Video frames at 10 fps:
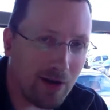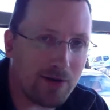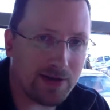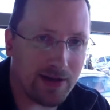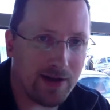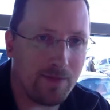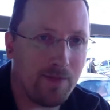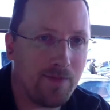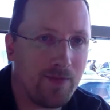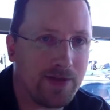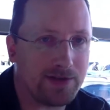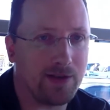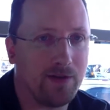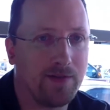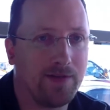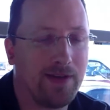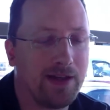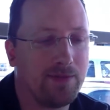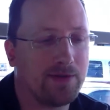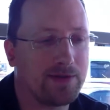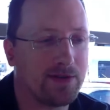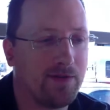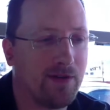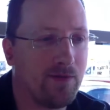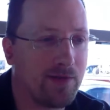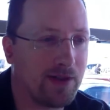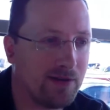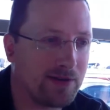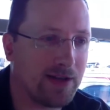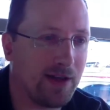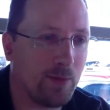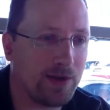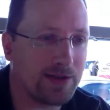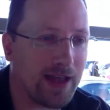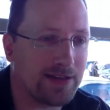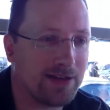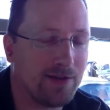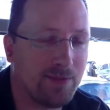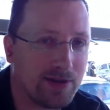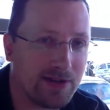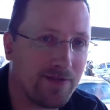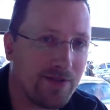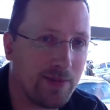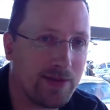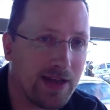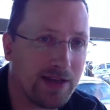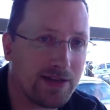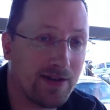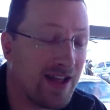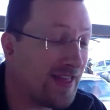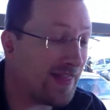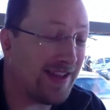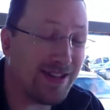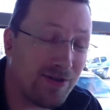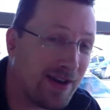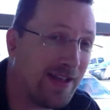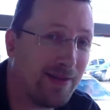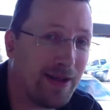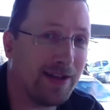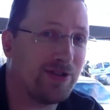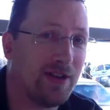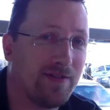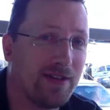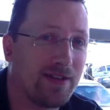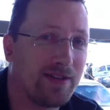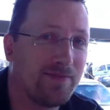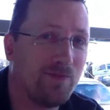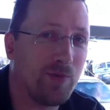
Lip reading: Do the long-term stuff, the valuable stuff over the long term, which gets you a positive reputation. Then you don't need the mega traffic.